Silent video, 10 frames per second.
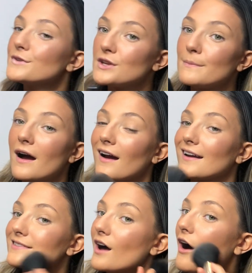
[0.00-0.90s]
my
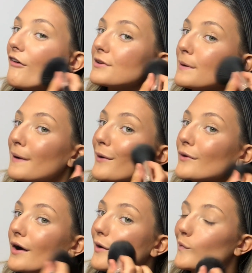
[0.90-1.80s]
highlighter after my
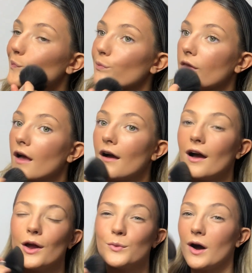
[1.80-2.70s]
powder.
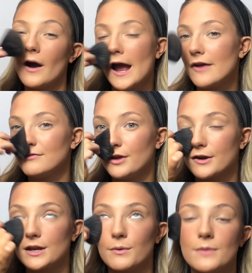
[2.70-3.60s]
Oh well, I have no
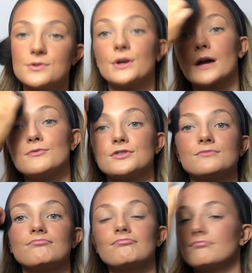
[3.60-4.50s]
clue what I'm doing. I'm
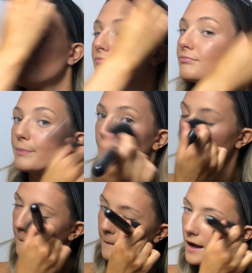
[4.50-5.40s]
just
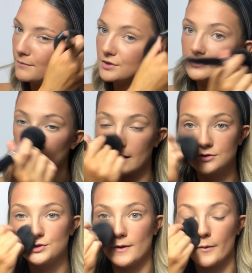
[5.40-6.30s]
I'm just
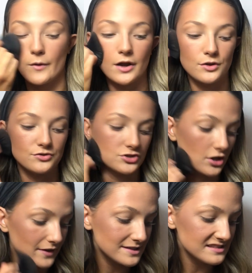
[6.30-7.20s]
doing what I
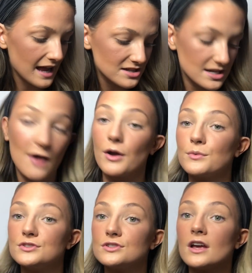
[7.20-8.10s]
usually do. This is actually how I
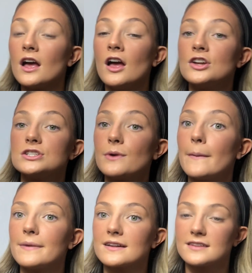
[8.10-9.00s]
would do
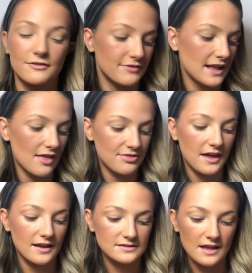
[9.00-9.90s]
it because I'd forget
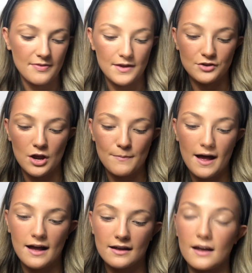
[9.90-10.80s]
things and then go
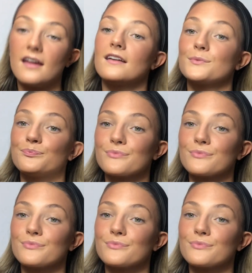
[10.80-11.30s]
back and